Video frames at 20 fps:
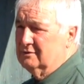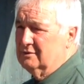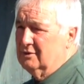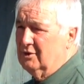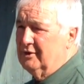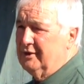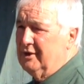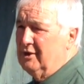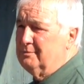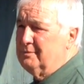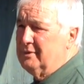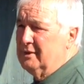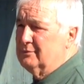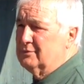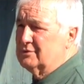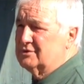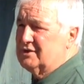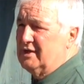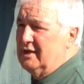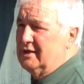I know
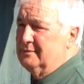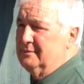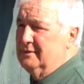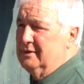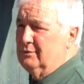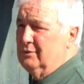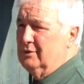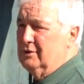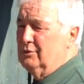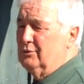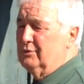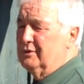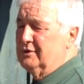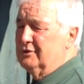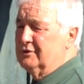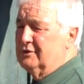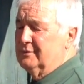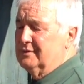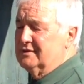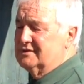people say to me, well, all you
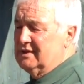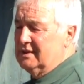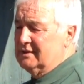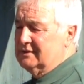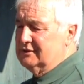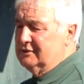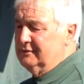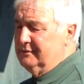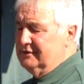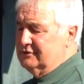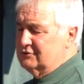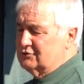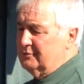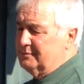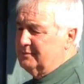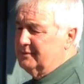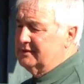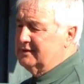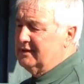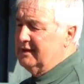do is undo it,
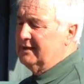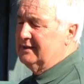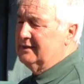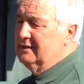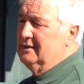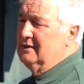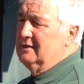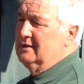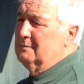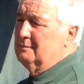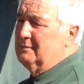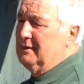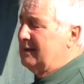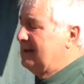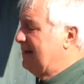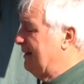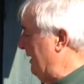drop it down, buckle